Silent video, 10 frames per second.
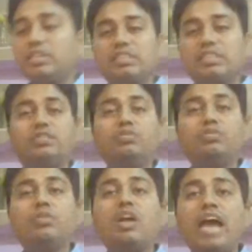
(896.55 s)
They do
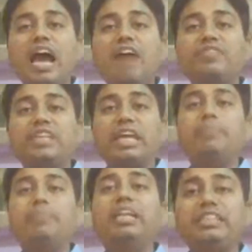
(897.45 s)
not have the
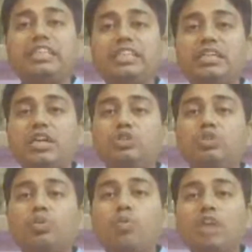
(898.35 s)
ability to
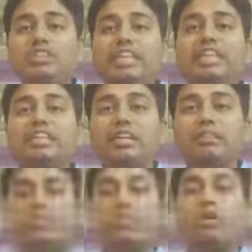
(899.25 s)
watch anything
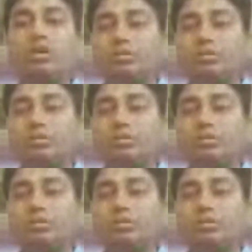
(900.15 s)
more.